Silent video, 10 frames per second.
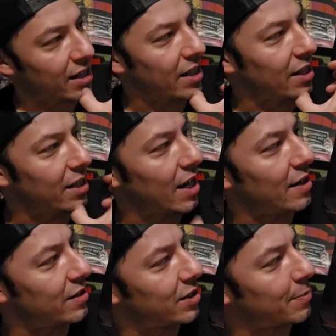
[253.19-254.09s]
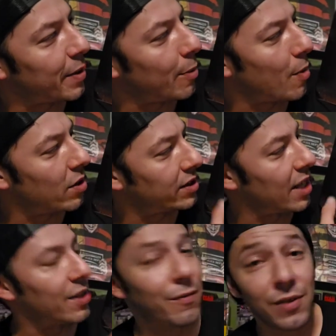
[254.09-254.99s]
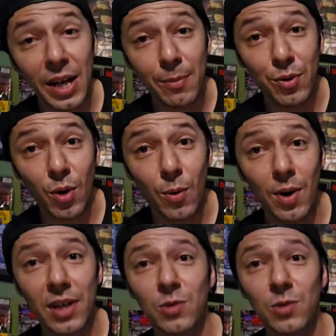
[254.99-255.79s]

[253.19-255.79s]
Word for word: and then it has the speaker box and the flamethrower